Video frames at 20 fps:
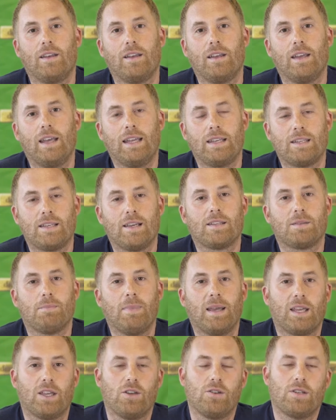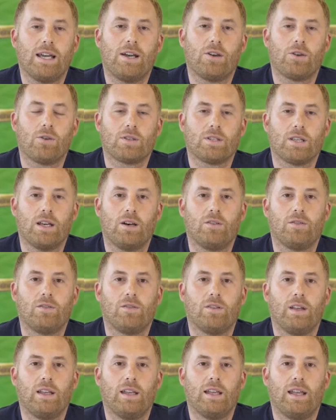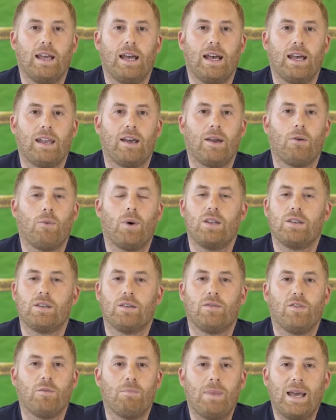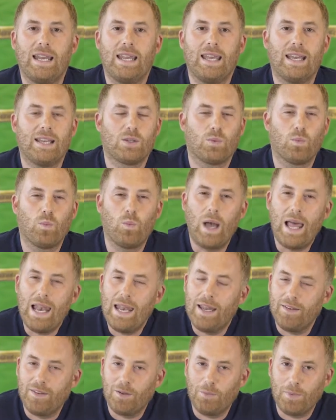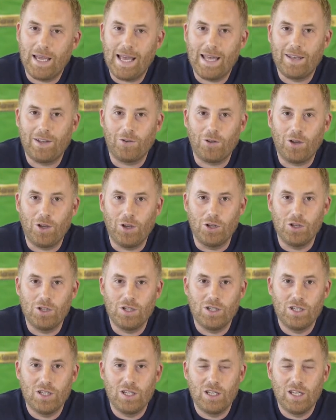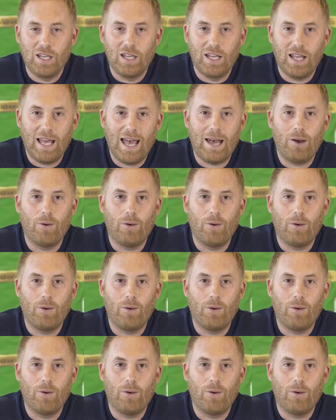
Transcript: it does make you doubt yourself. And I wondered for many years, well into my adulthood, how